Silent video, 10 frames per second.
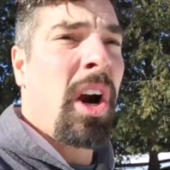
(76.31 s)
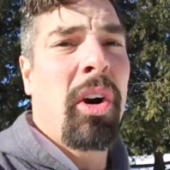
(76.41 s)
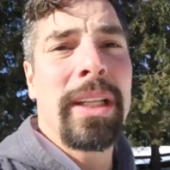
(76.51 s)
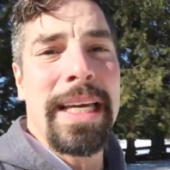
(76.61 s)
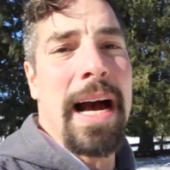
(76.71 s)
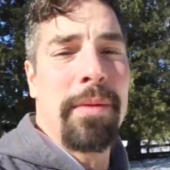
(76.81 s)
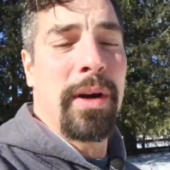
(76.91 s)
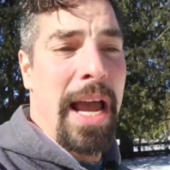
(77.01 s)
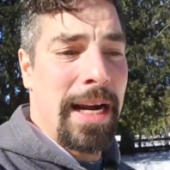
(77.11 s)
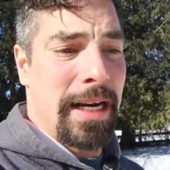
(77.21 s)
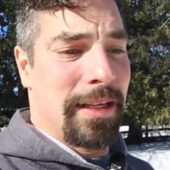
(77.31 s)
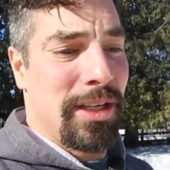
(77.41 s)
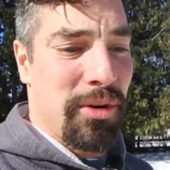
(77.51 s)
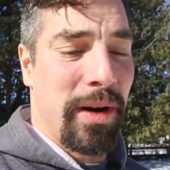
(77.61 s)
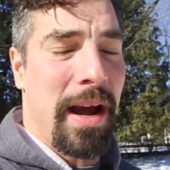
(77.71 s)
early on when I got
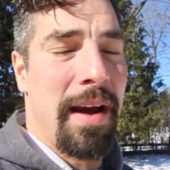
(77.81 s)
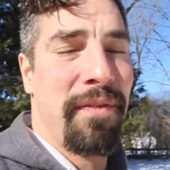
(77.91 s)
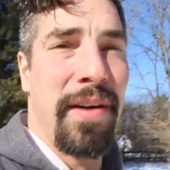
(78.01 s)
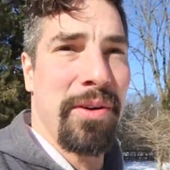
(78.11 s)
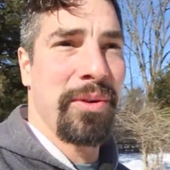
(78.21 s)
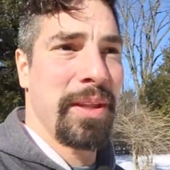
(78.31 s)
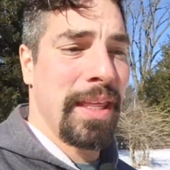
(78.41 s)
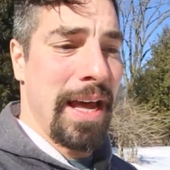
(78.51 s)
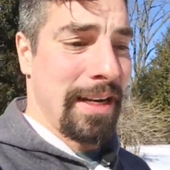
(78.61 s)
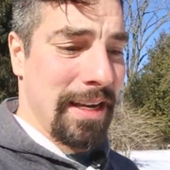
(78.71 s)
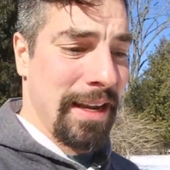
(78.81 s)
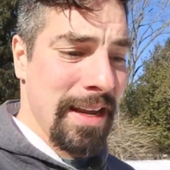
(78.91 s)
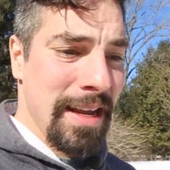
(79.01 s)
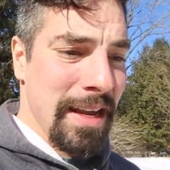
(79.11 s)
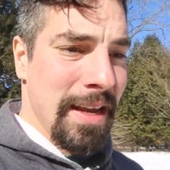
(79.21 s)
into it, I found that
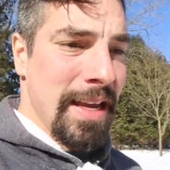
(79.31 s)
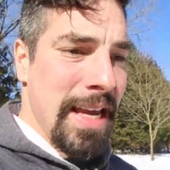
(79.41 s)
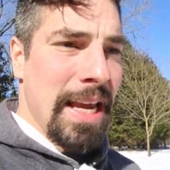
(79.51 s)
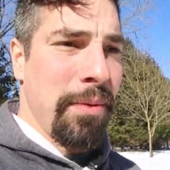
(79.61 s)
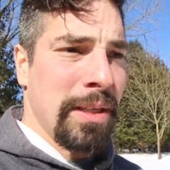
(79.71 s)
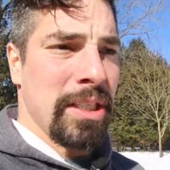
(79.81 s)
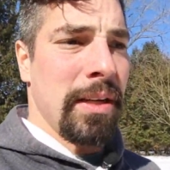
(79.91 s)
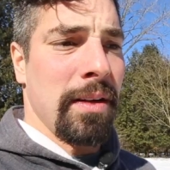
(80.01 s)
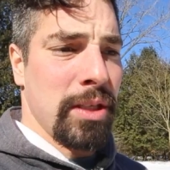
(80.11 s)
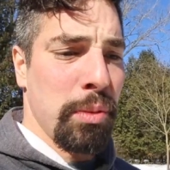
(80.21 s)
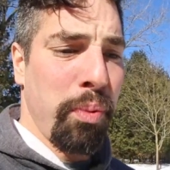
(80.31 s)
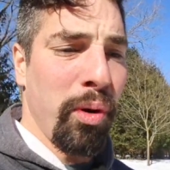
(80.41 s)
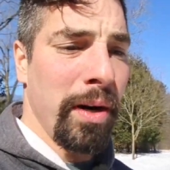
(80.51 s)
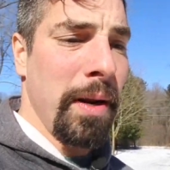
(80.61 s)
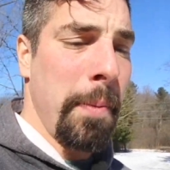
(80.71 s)
it was at a
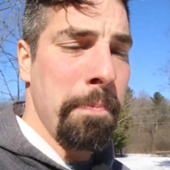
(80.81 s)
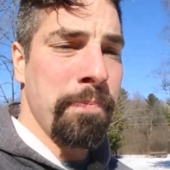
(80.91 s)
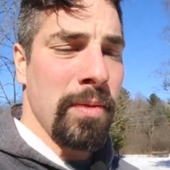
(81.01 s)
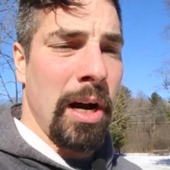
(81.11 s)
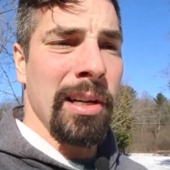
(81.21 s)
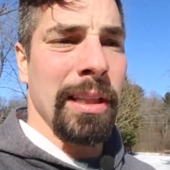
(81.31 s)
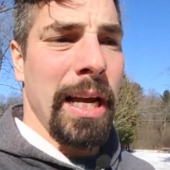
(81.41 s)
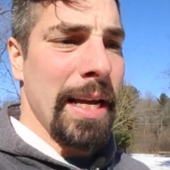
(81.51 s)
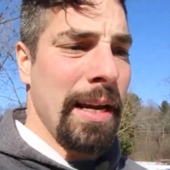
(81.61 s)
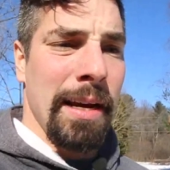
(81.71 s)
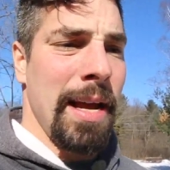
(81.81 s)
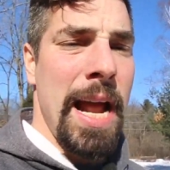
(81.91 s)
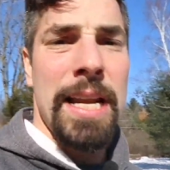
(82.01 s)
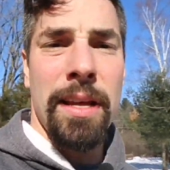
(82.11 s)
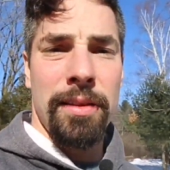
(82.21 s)
sport unlike
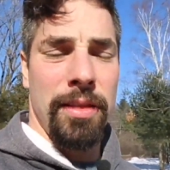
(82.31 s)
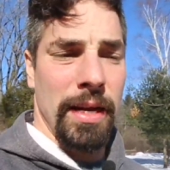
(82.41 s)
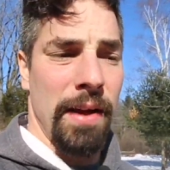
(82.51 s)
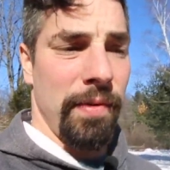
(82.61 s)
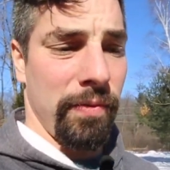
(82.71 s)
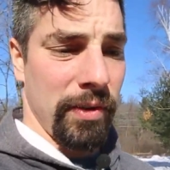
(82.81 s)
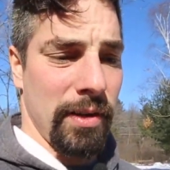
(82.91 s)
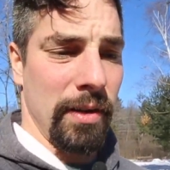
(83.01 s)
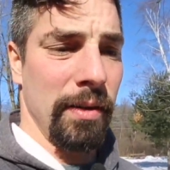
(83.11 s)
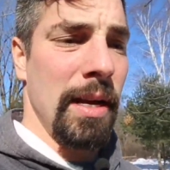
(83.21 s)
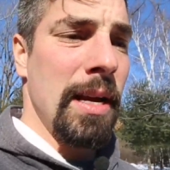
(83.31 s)
any other thing I've ever done.